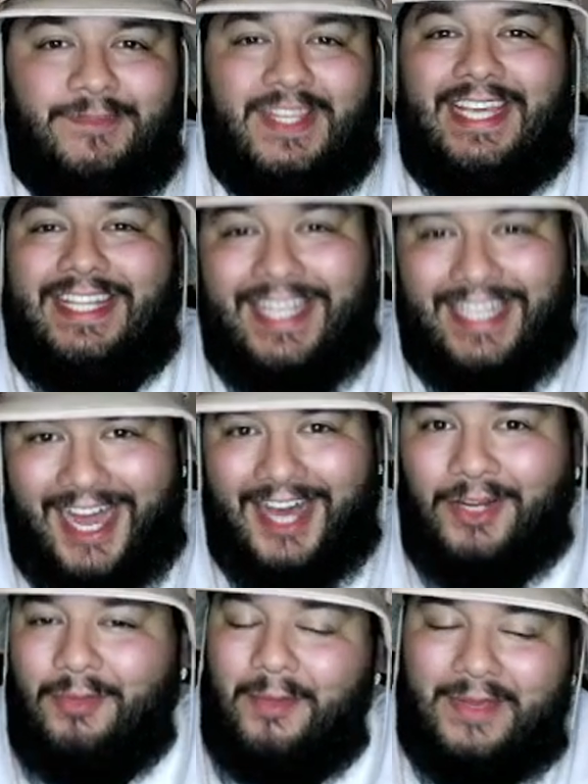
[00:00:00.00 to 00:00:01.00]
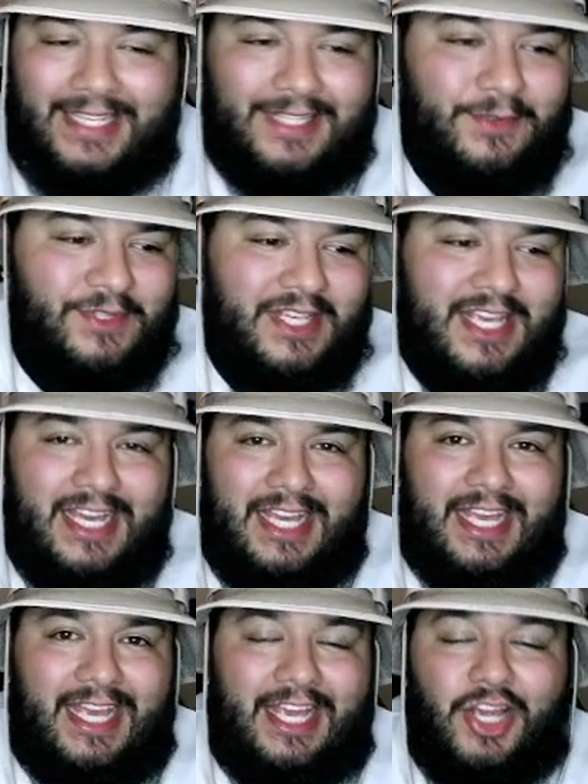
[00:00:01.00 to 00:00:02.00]
And they got him. I mean,
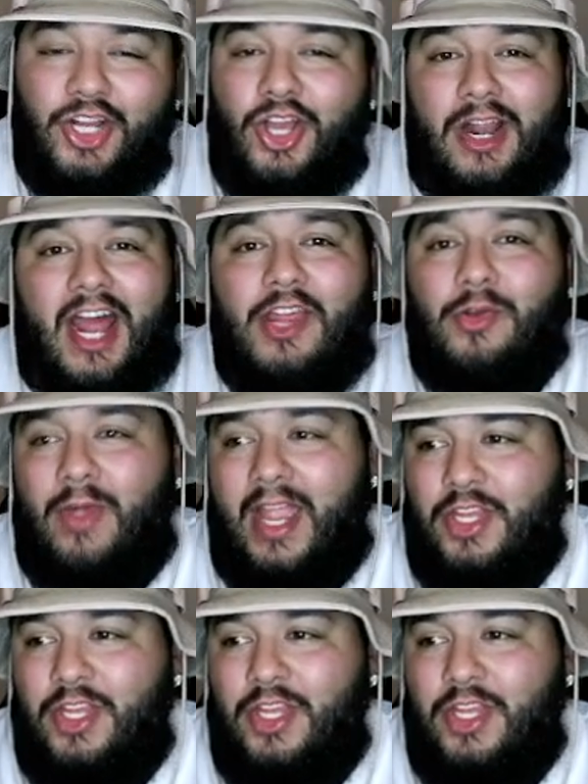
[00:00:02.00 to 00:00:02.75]
it could have gone either way.